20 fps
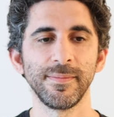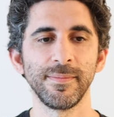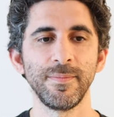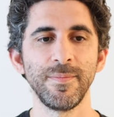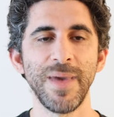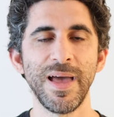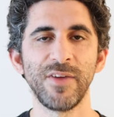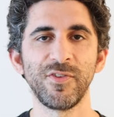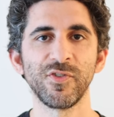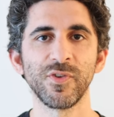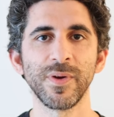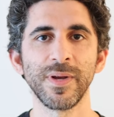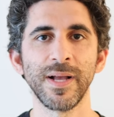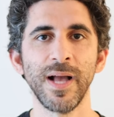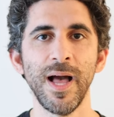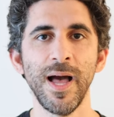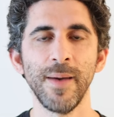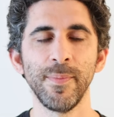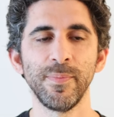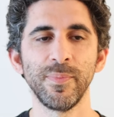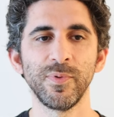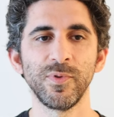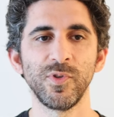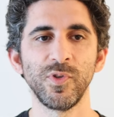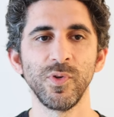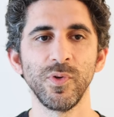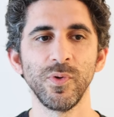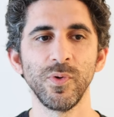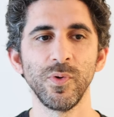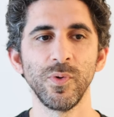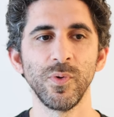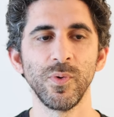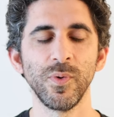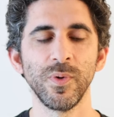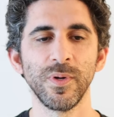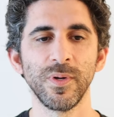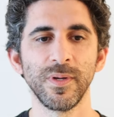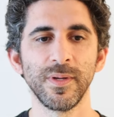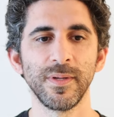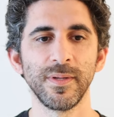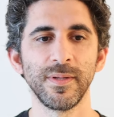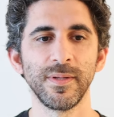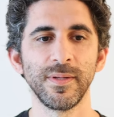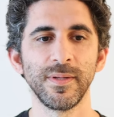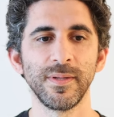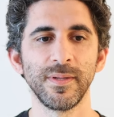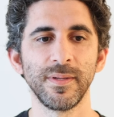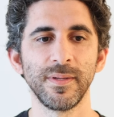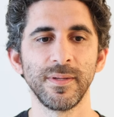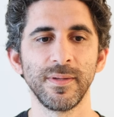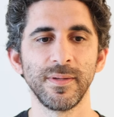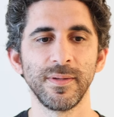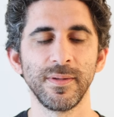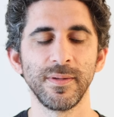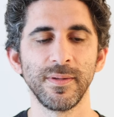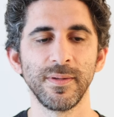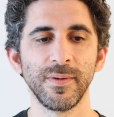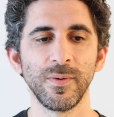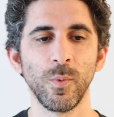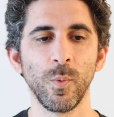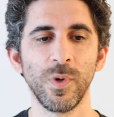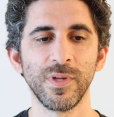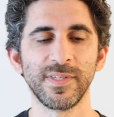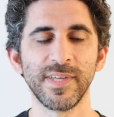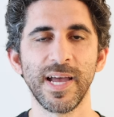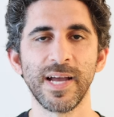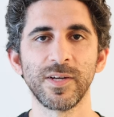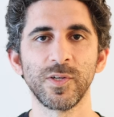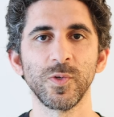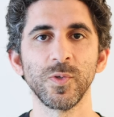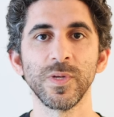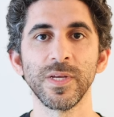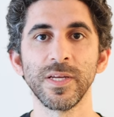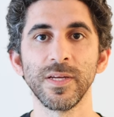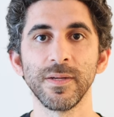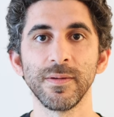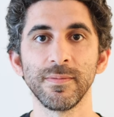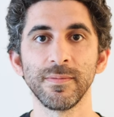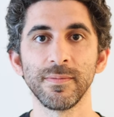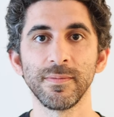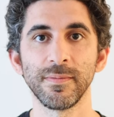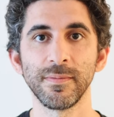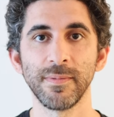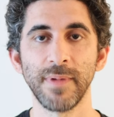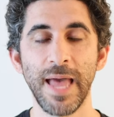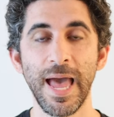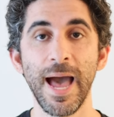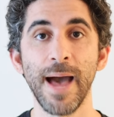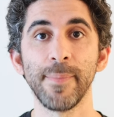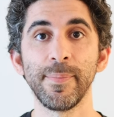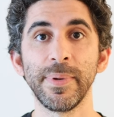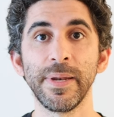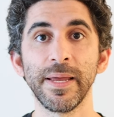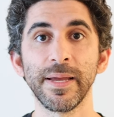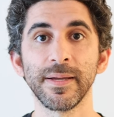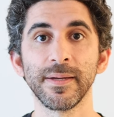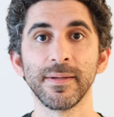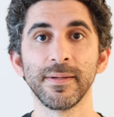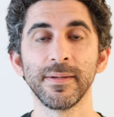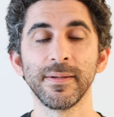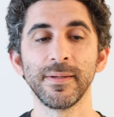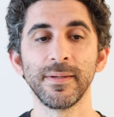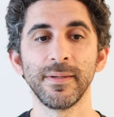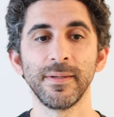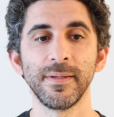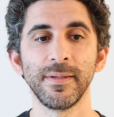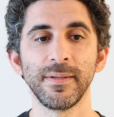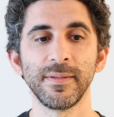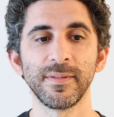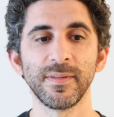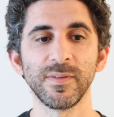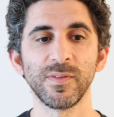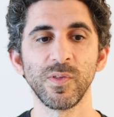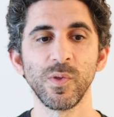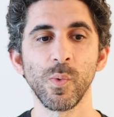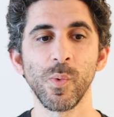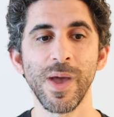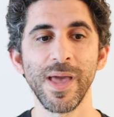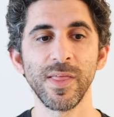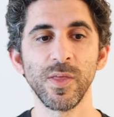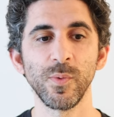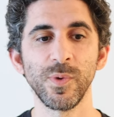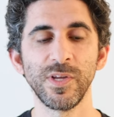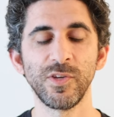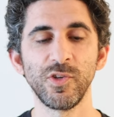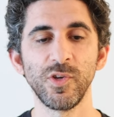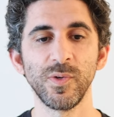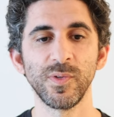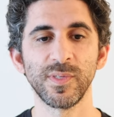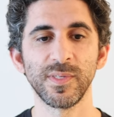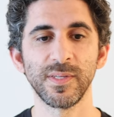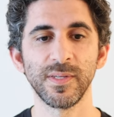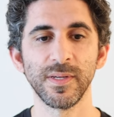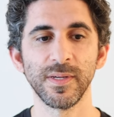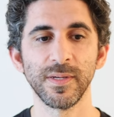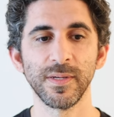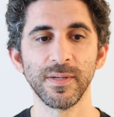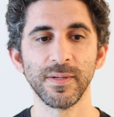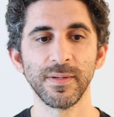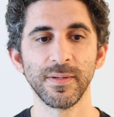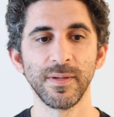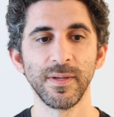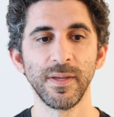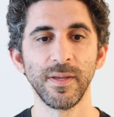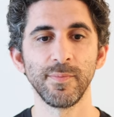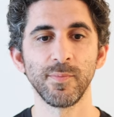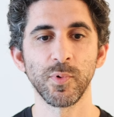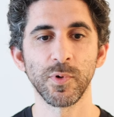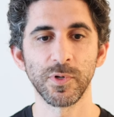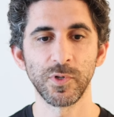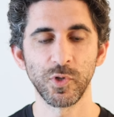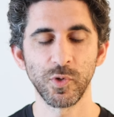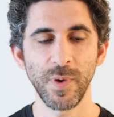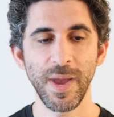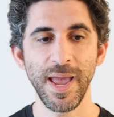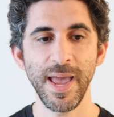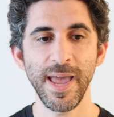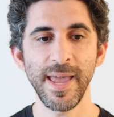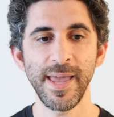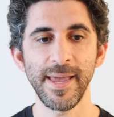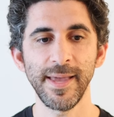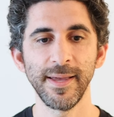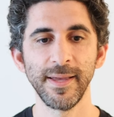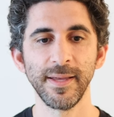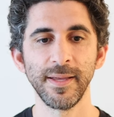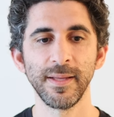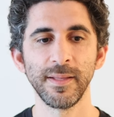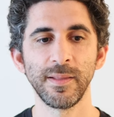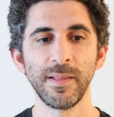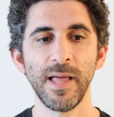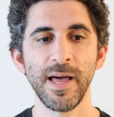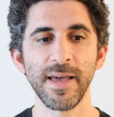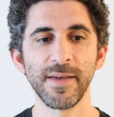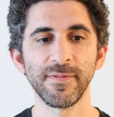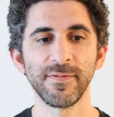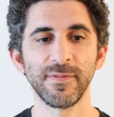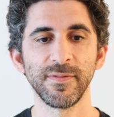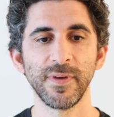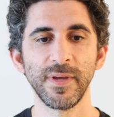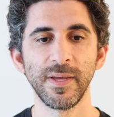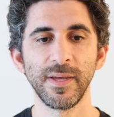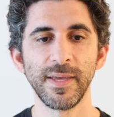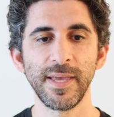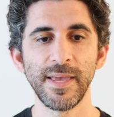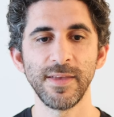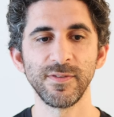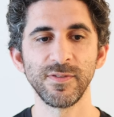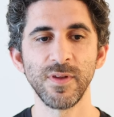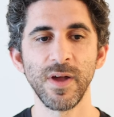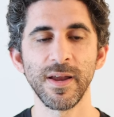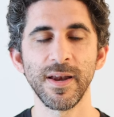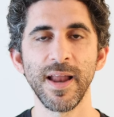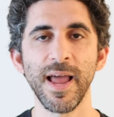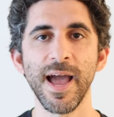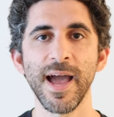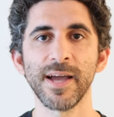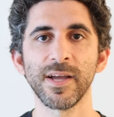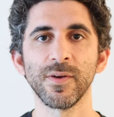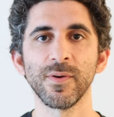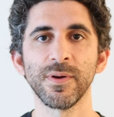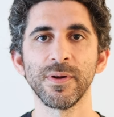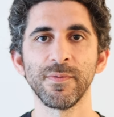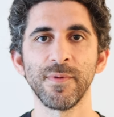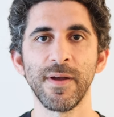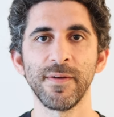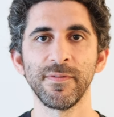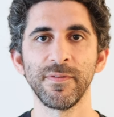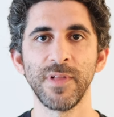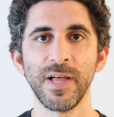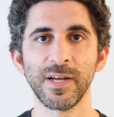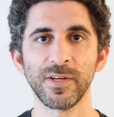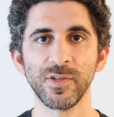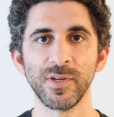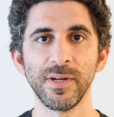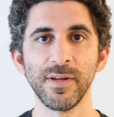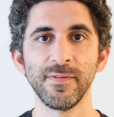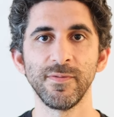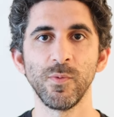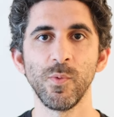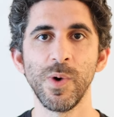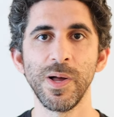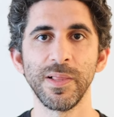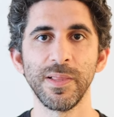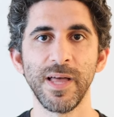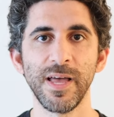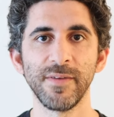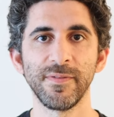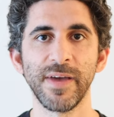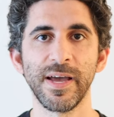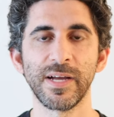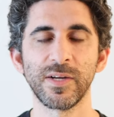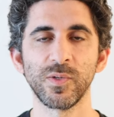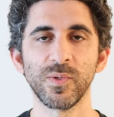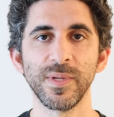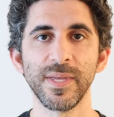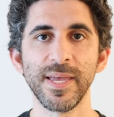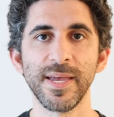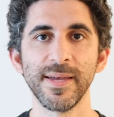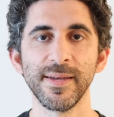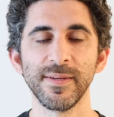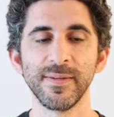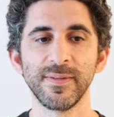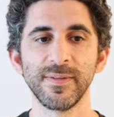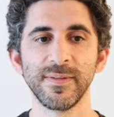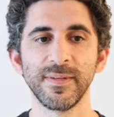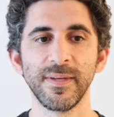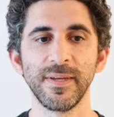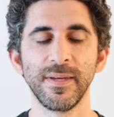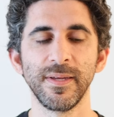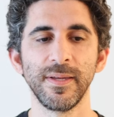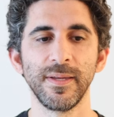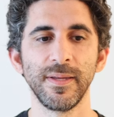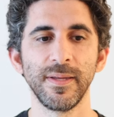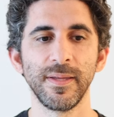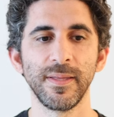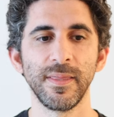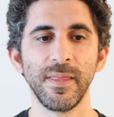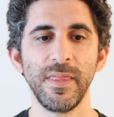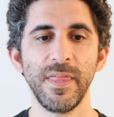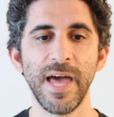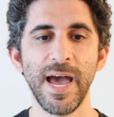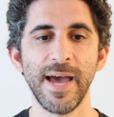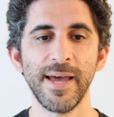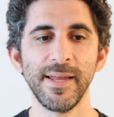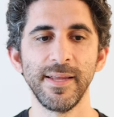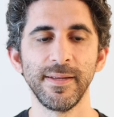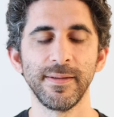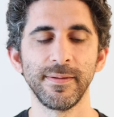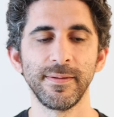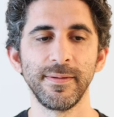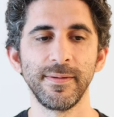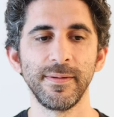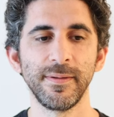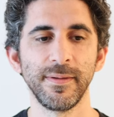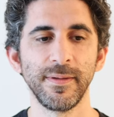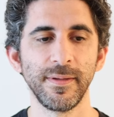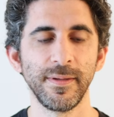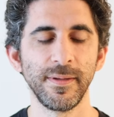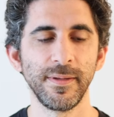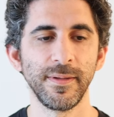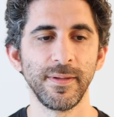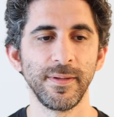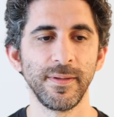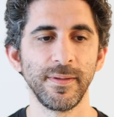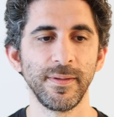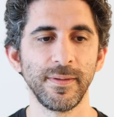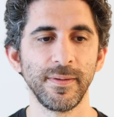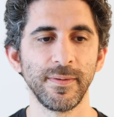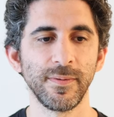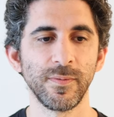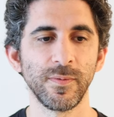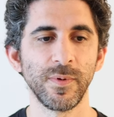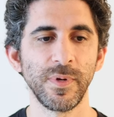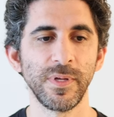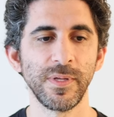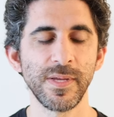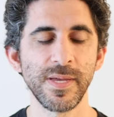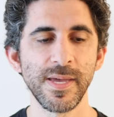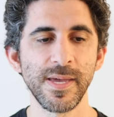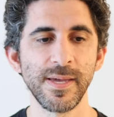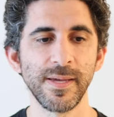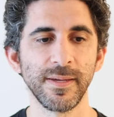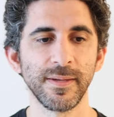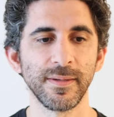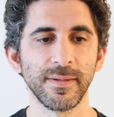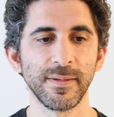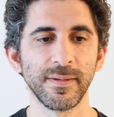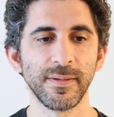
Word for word: measuring up to what's actually happening. So the way that we choose to portray life is not an accurate reflection of what life actually is. That really